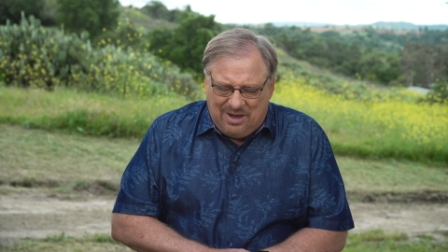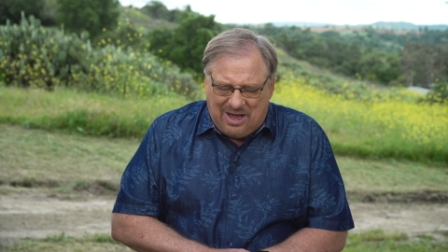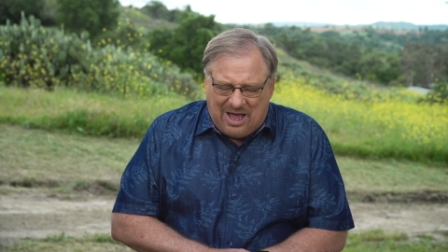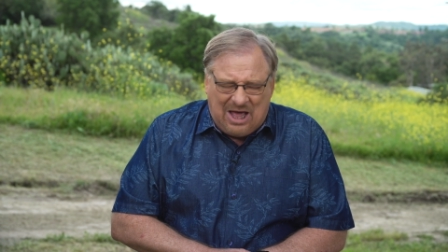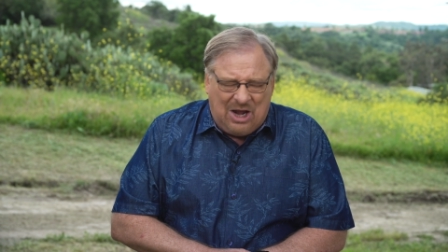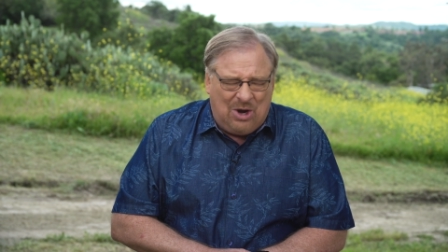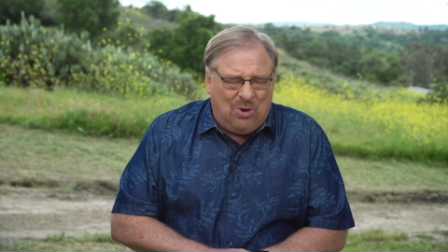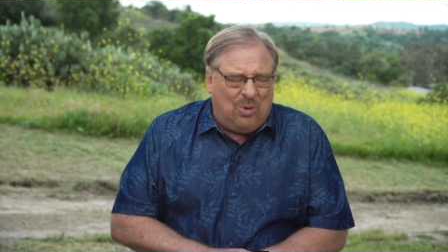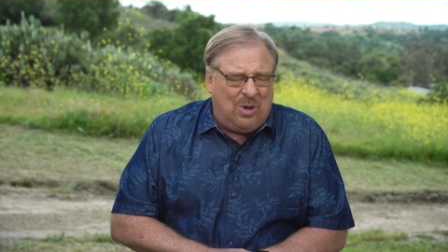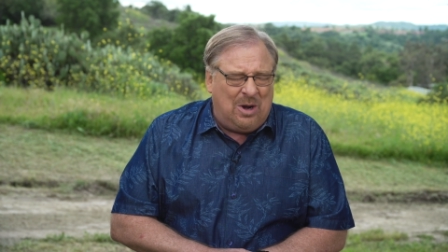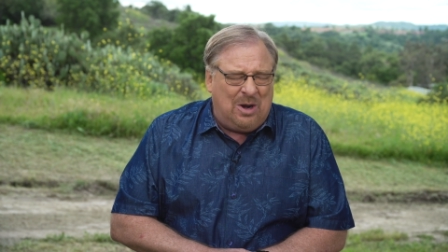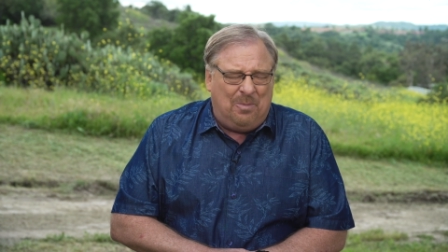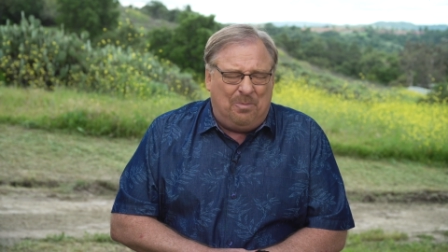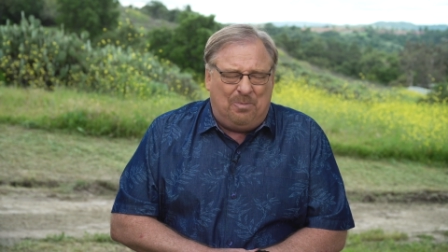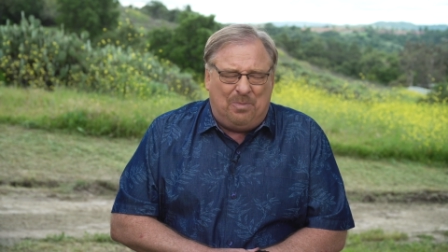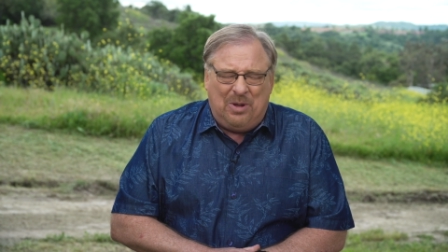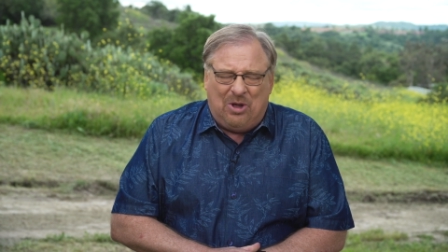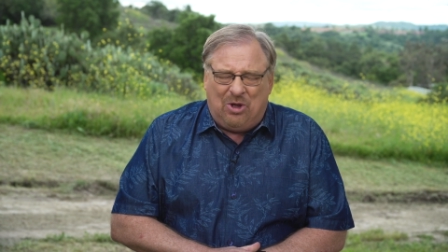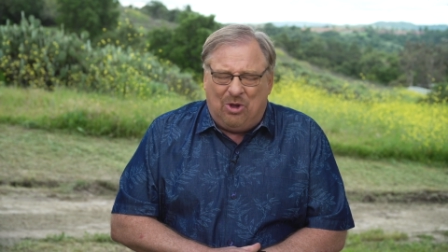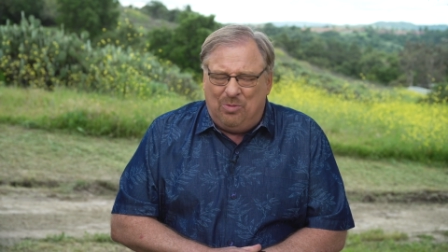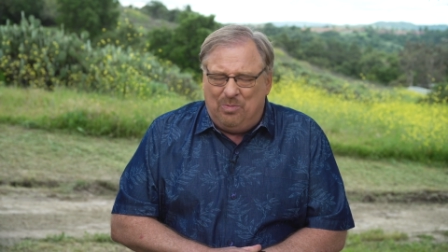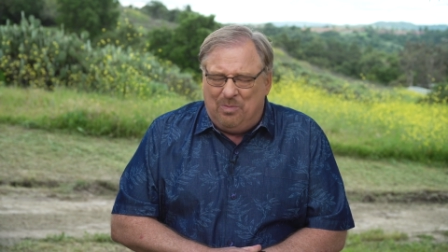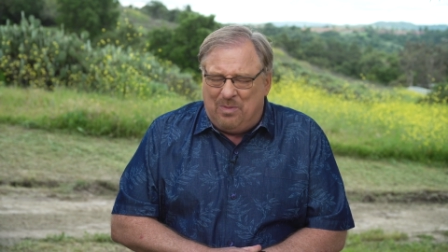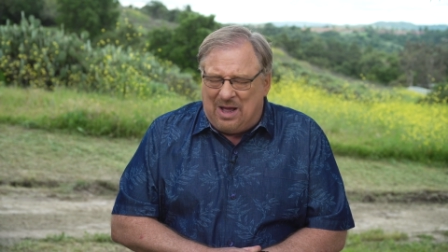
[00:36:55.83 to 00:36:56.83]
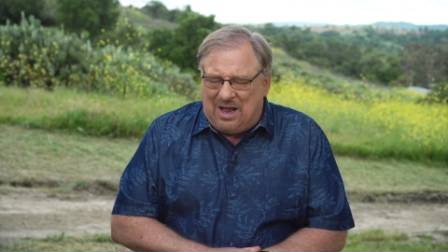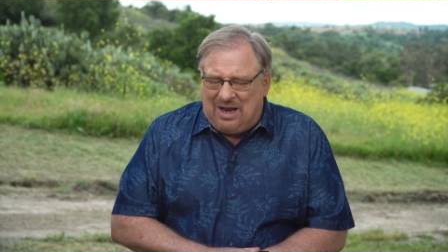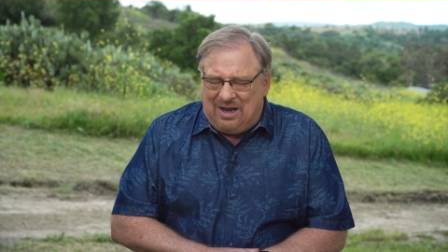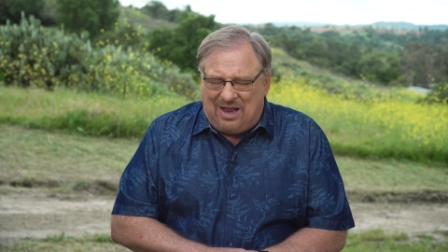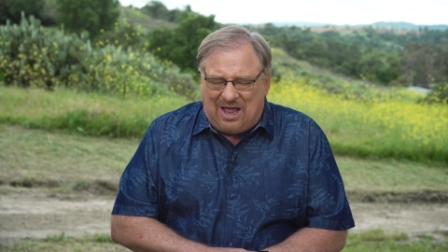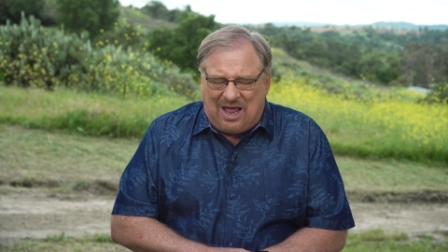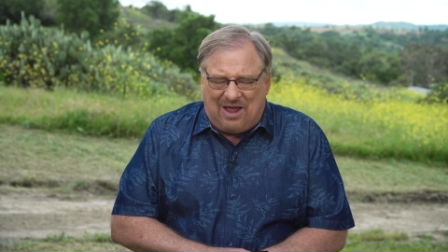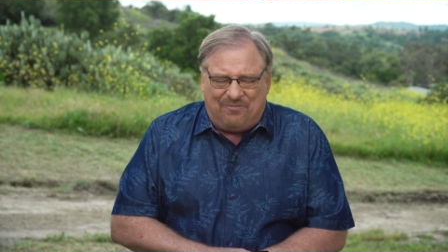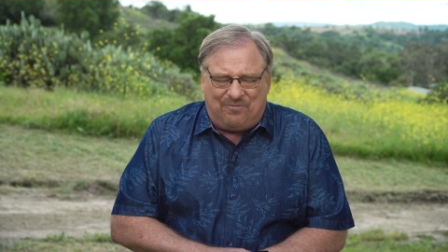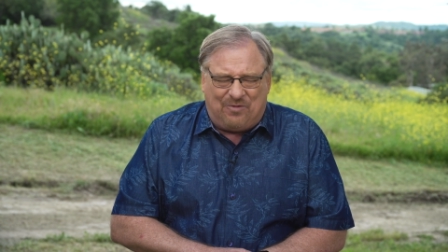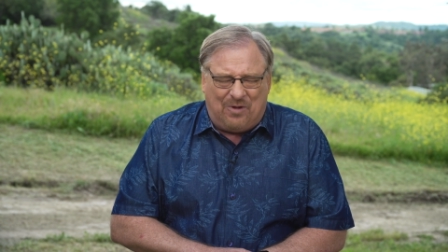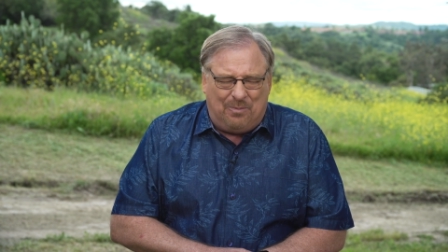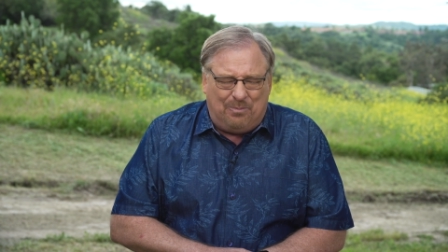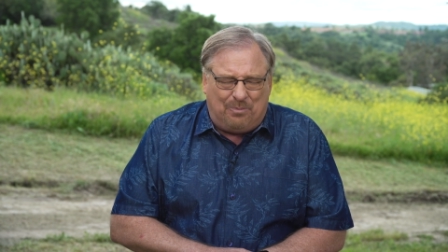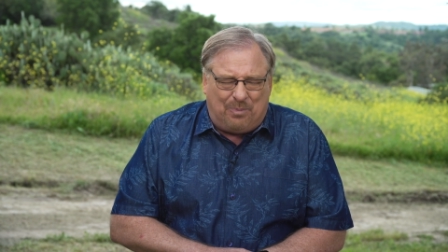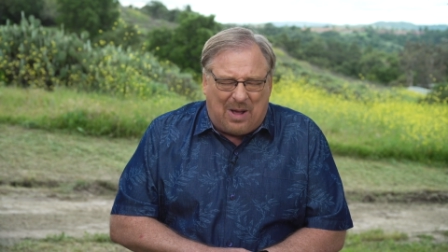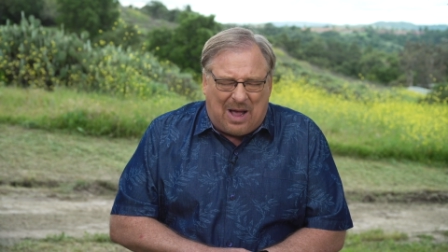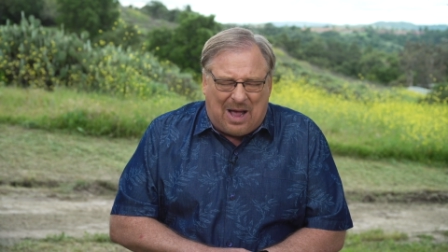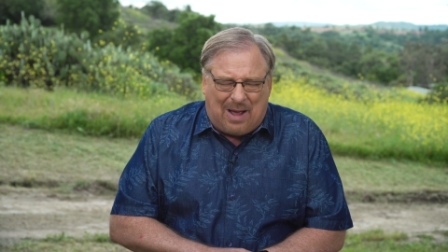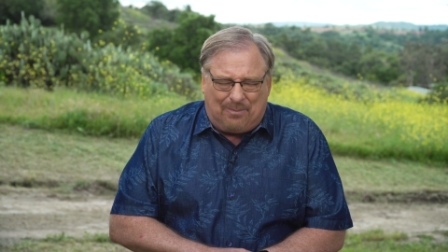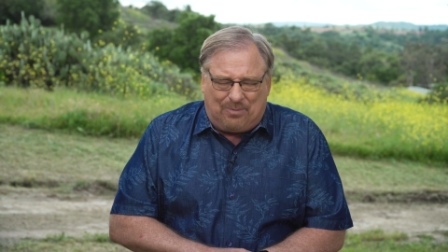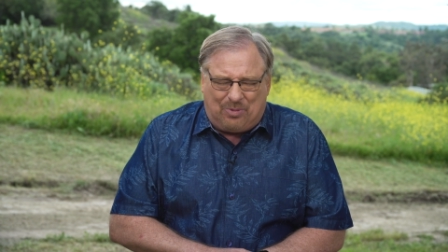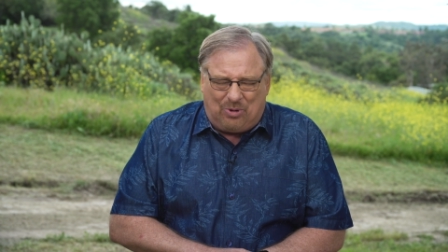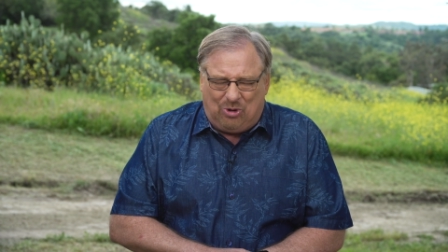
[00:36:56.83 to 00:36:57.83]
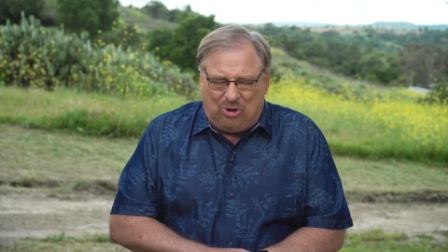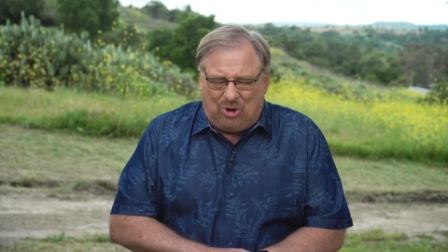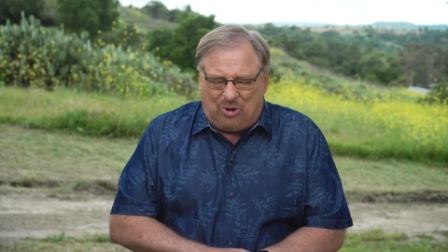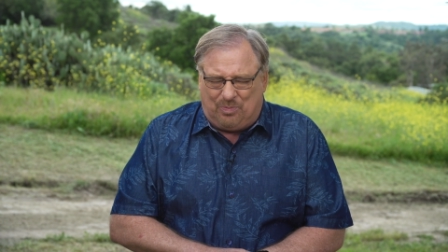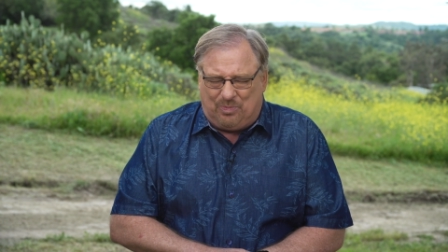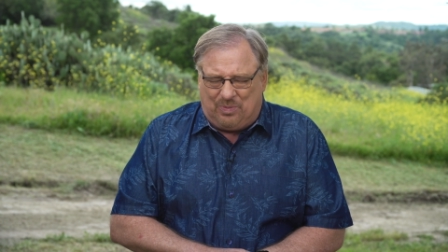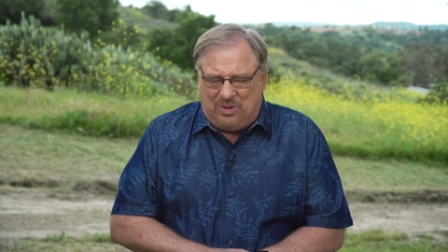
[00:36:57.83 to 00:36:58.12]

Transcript: I don't want to build my life on popular